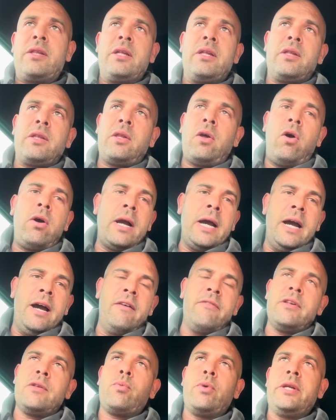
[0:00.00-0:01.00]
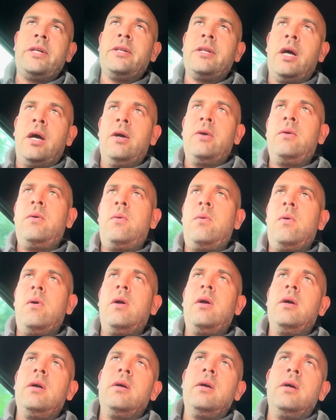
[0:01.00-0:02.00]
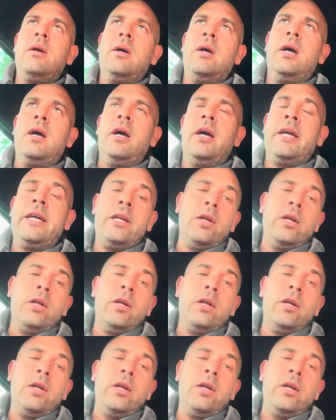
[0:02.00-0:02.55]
this dog out of his window. He